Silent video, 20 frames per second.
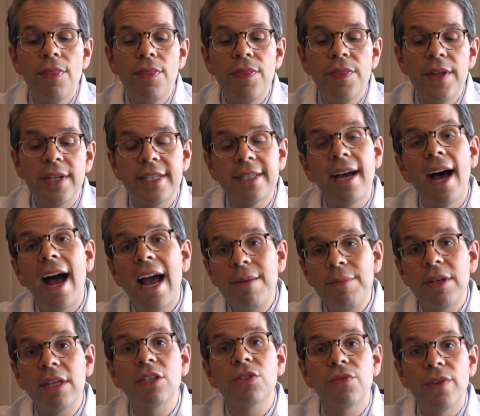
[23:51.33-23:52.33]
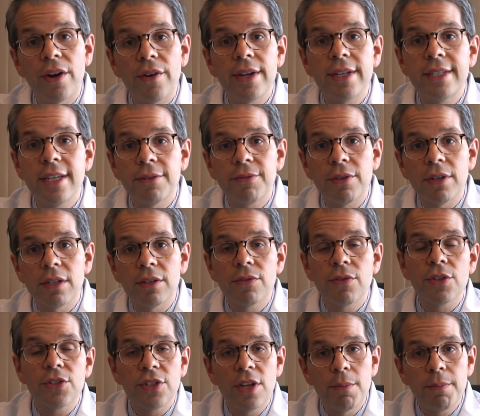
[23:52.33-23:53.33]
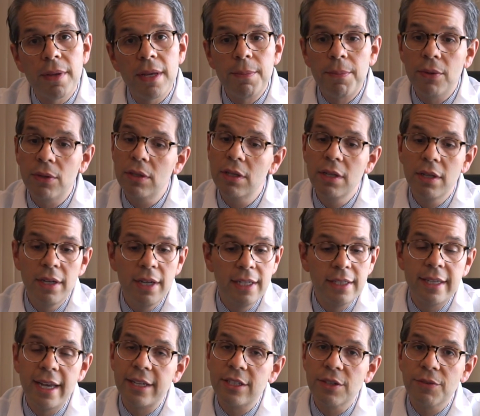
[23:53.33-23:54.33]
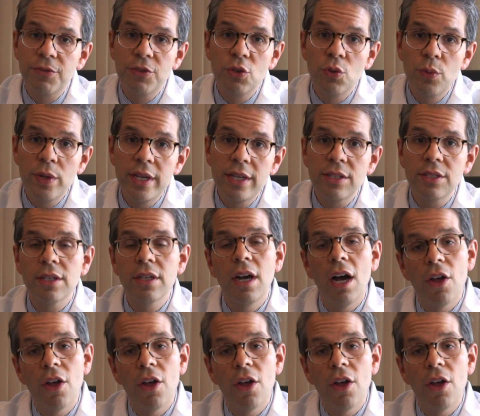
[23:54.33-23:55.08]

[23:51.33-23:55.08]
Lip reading: The timing is very different. For some people, it takes a few weeks.